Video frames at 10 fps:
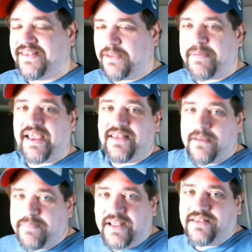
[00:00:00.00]
the peg
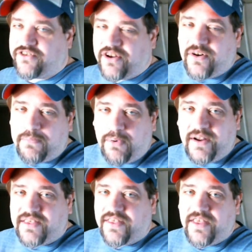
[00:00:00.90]
leg Pete, the general
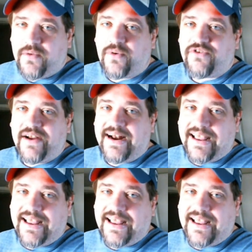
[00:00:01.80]
point, the thing we're trying